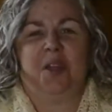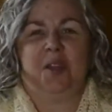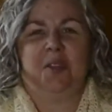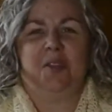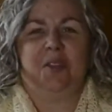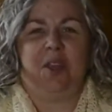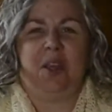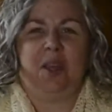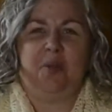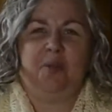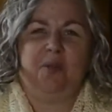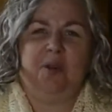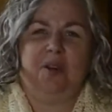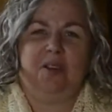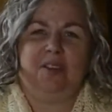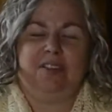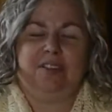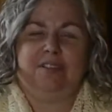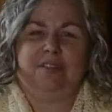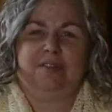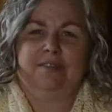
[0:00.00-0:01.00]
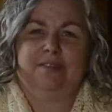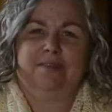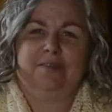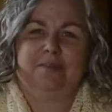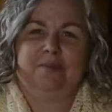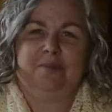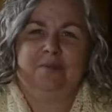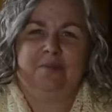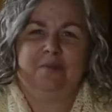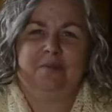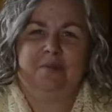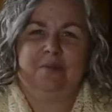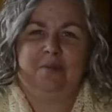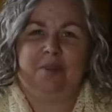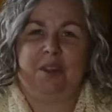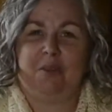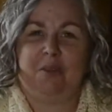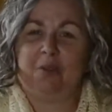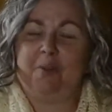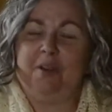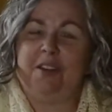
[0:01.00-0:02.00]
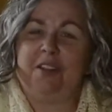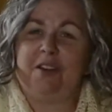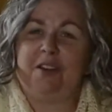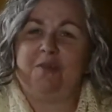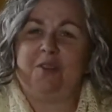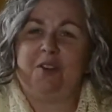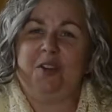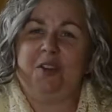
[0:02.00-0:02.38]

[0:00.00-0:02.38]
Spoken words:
they will be there for